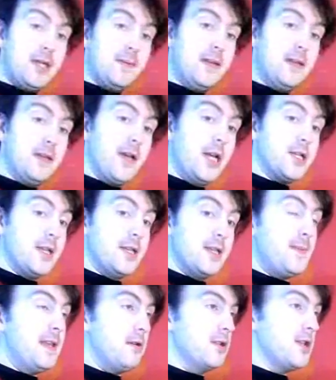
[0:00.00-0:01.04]
in the description. There's
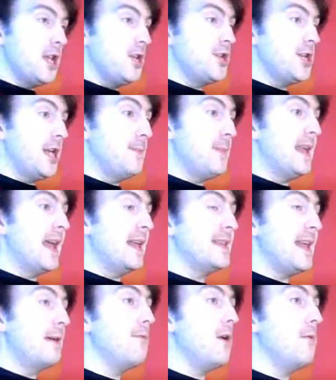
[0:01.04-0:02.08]
a video on YouTube, and they kept
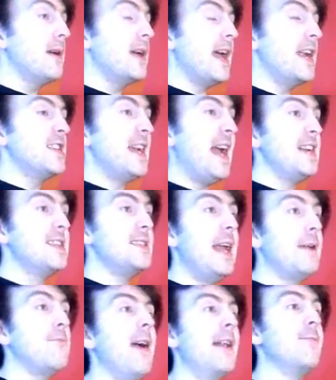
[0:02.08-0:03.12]
saying, well, we're going to change the
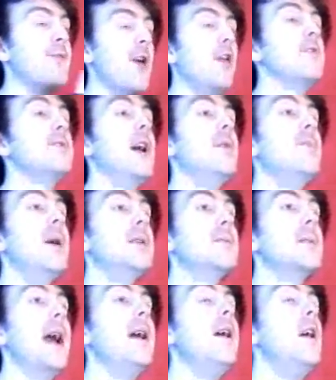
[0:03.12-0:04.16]
name when Frozen opens.
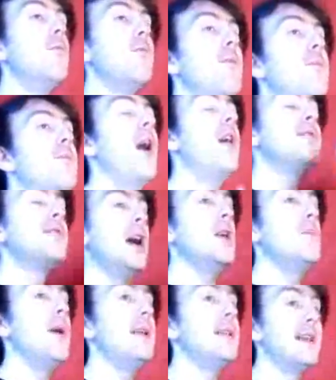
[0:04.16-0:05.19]
When Frozen
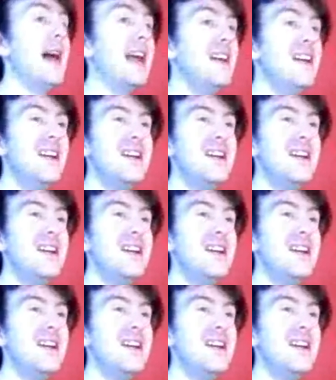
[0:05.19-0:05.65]
opens, like,